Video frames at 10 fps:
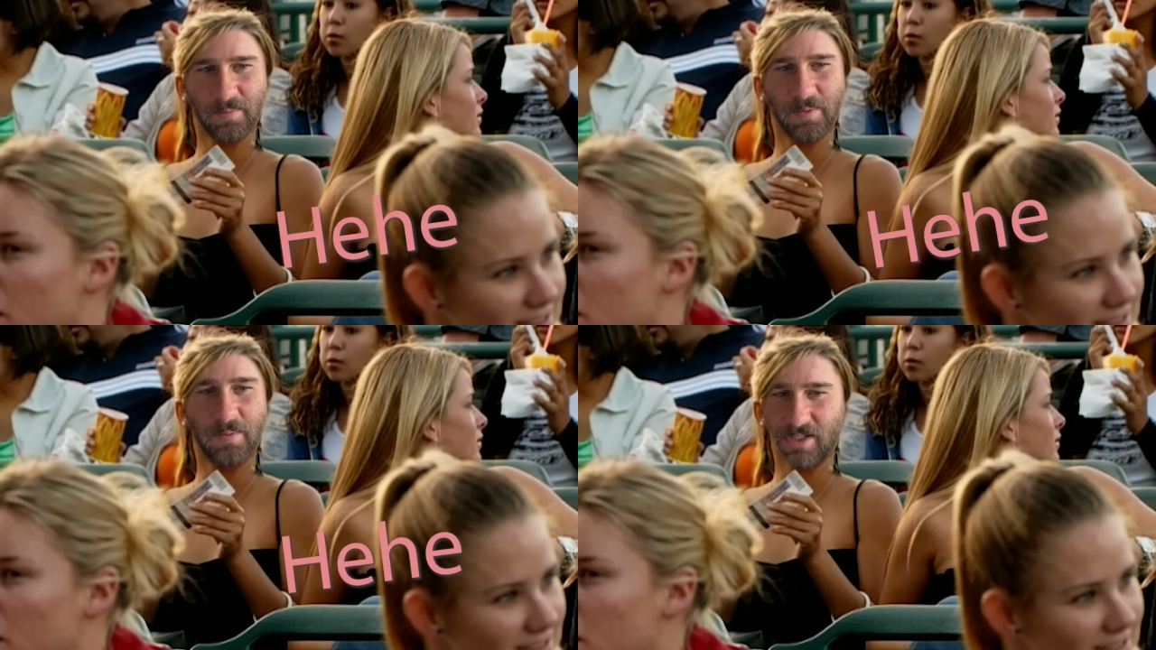
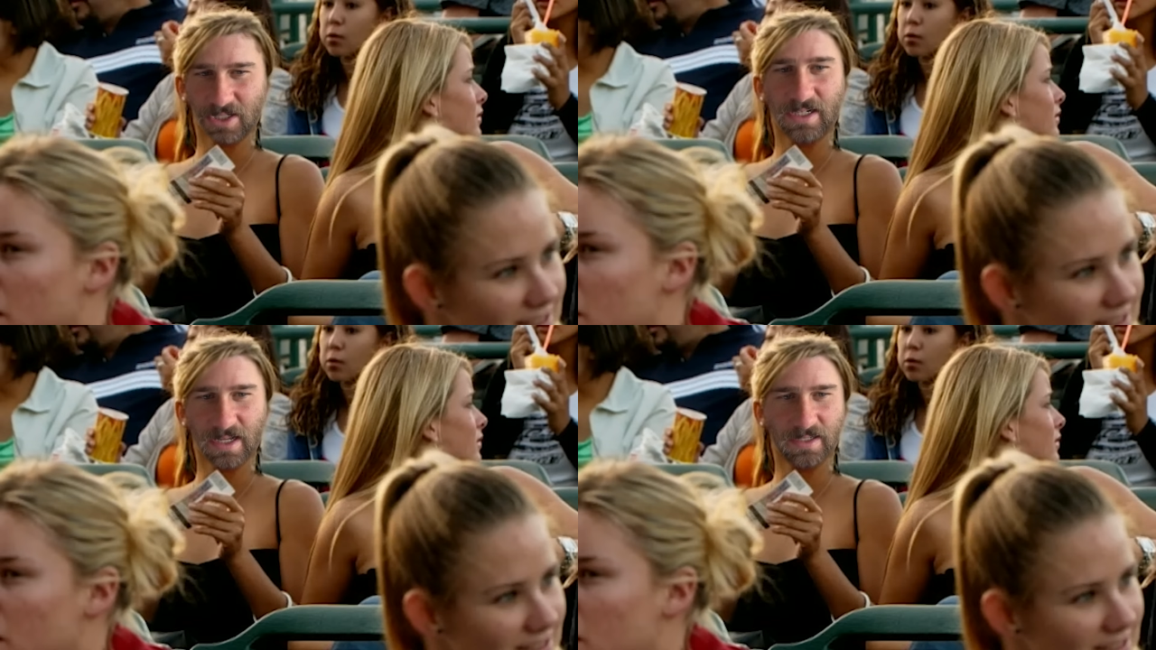Speaker 1: But
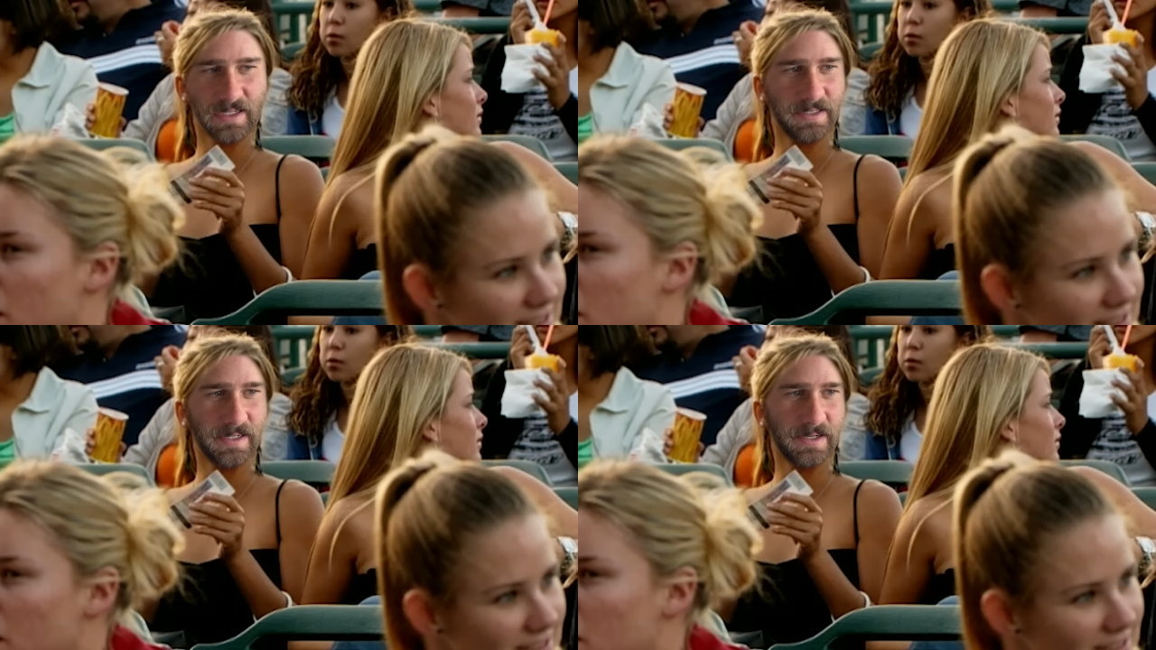when she
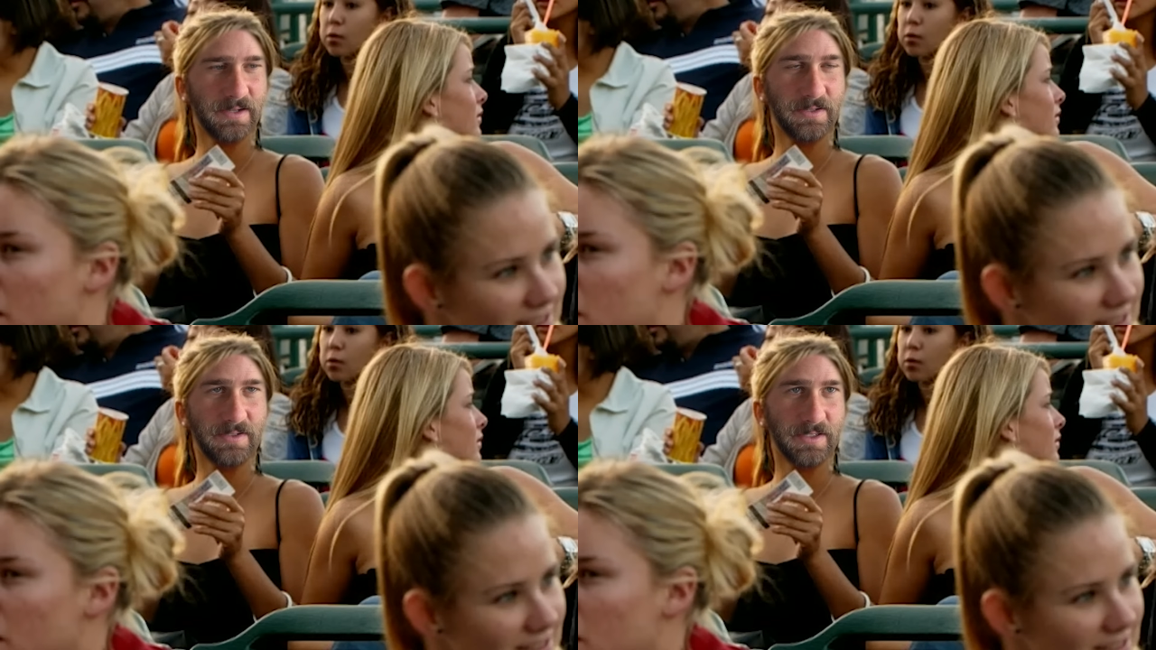gets to
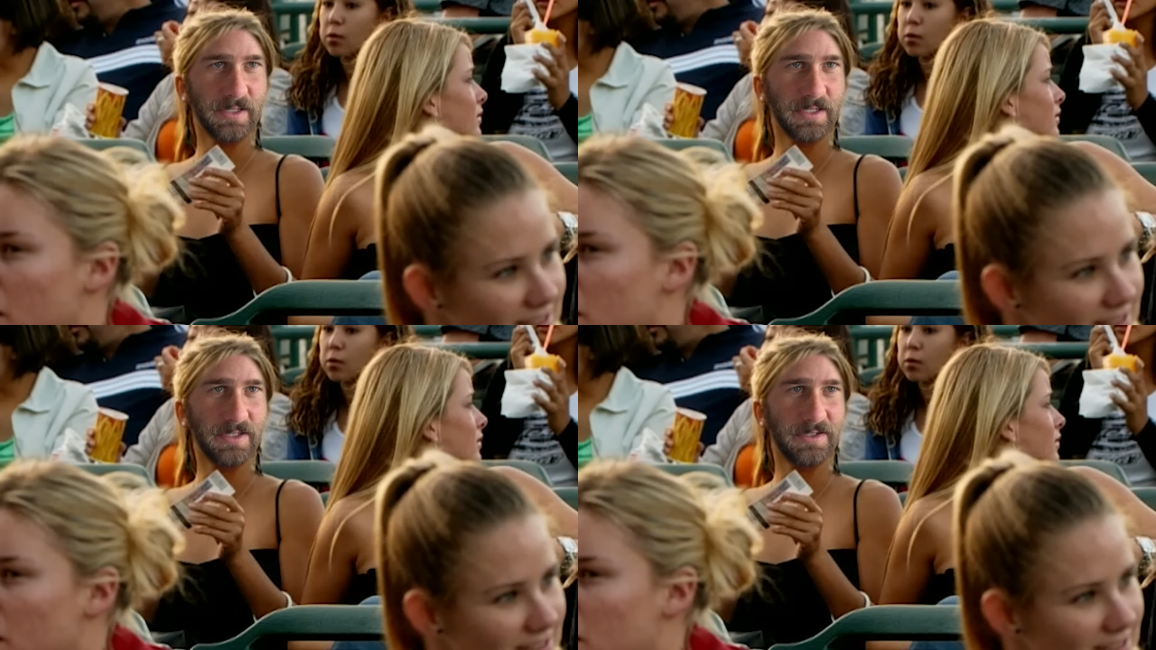know you,
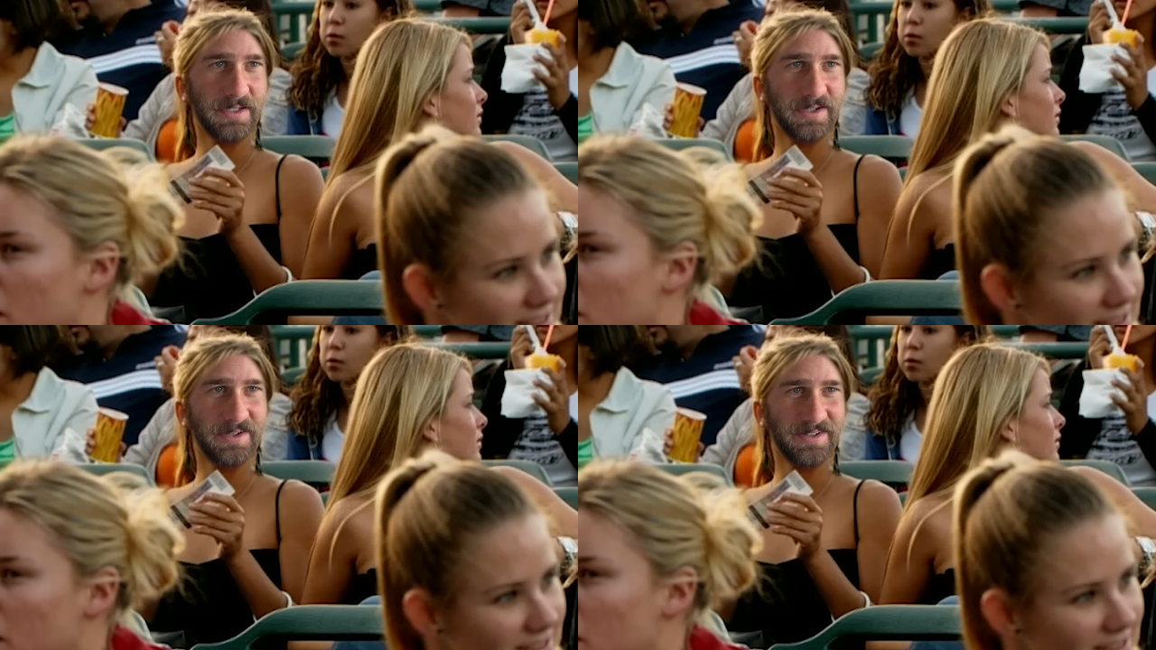she'll hate you
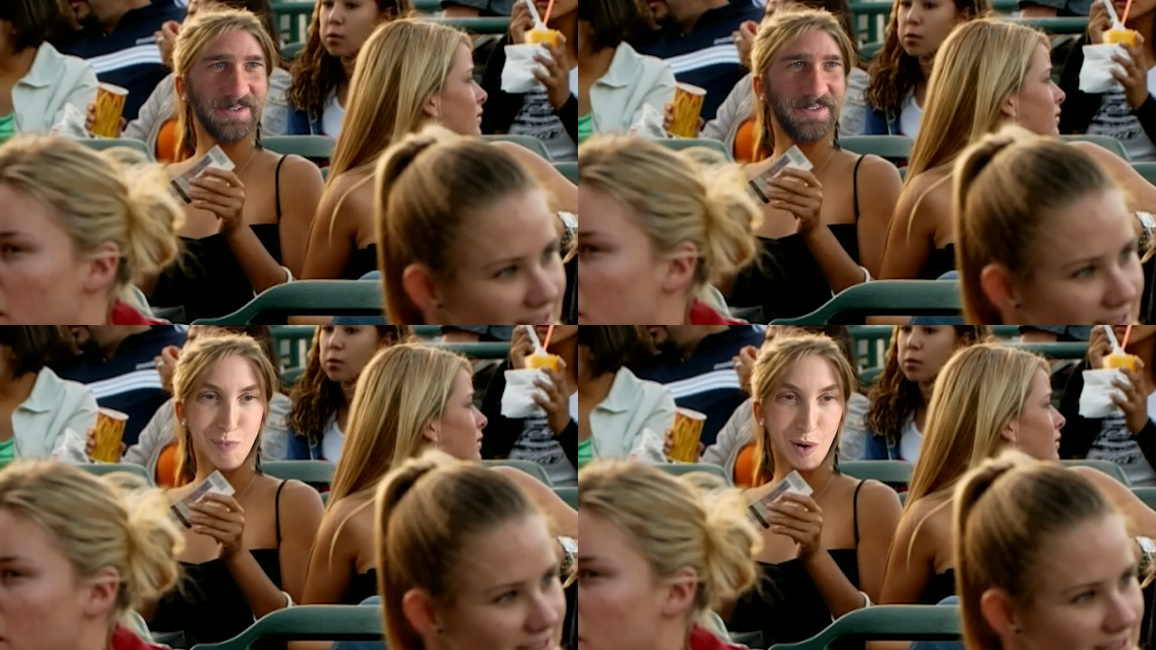too.
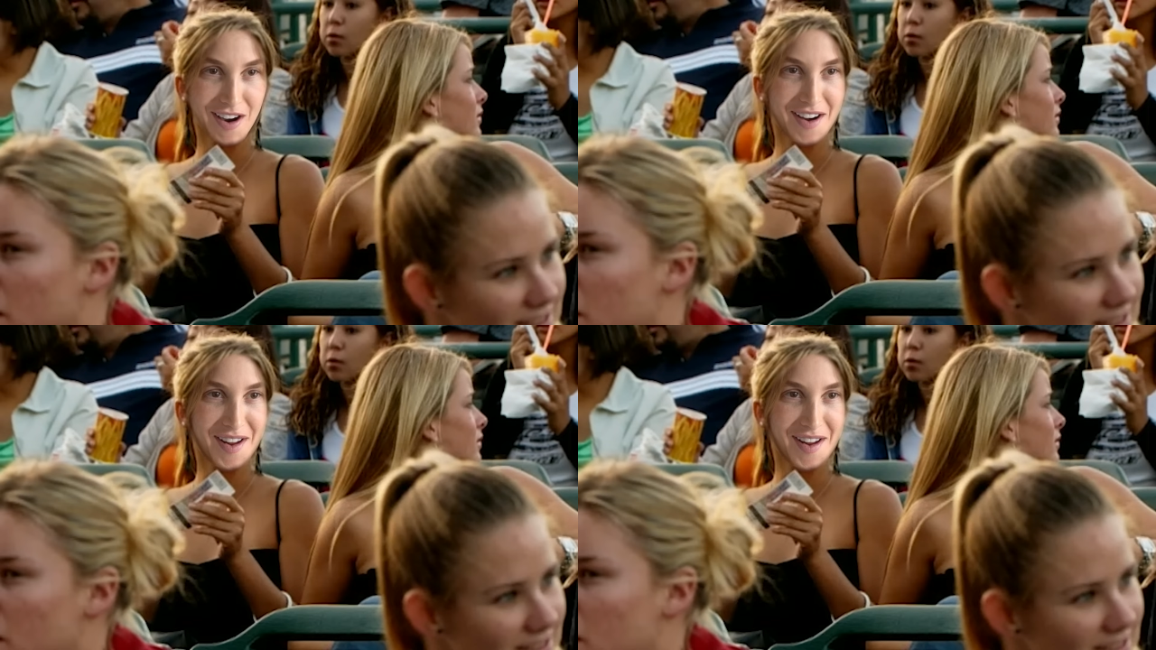More.